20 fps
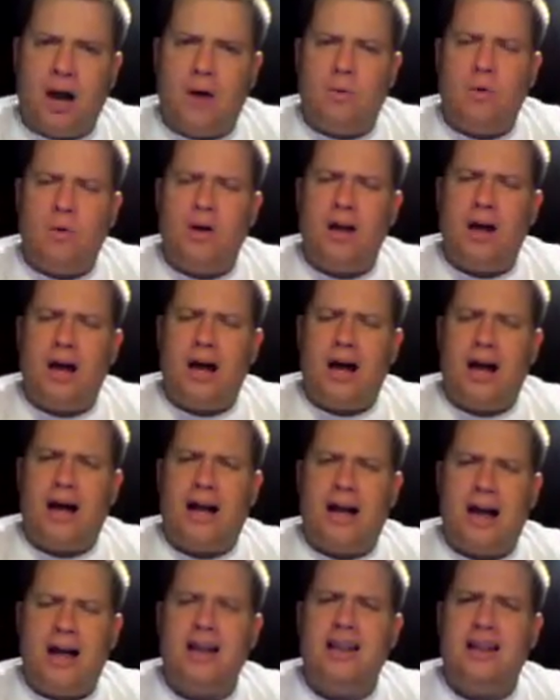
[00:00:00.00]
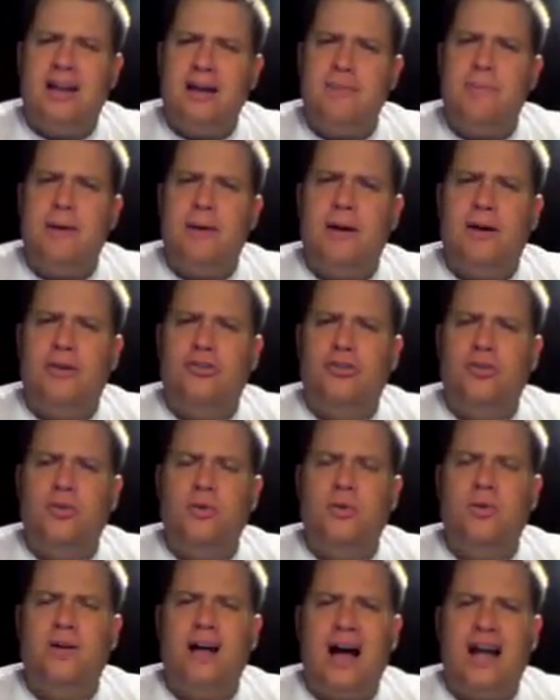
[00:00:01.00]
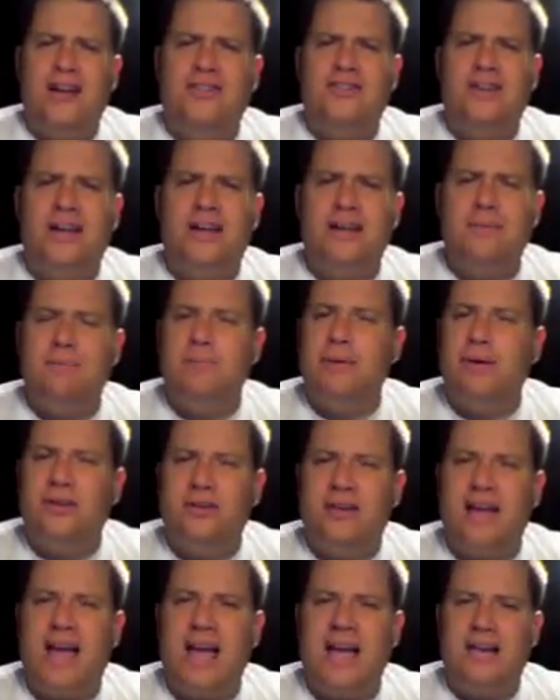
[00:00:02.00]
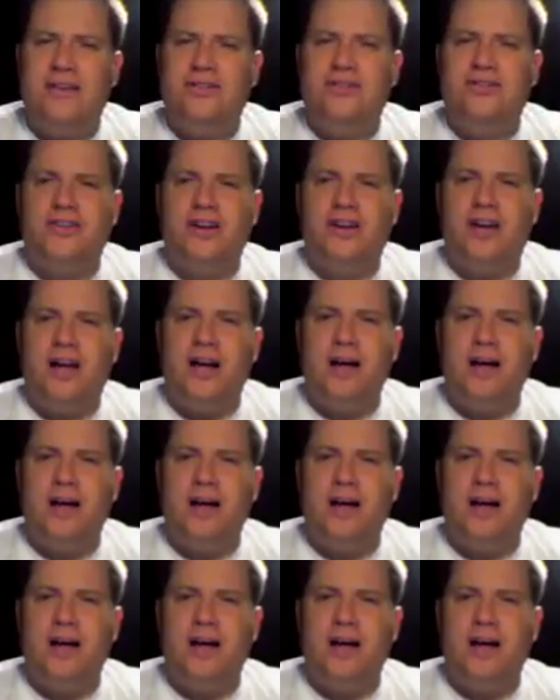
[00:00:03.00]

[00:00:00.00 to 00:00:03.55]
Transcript: I kind of compare it to guys like Bill Gates.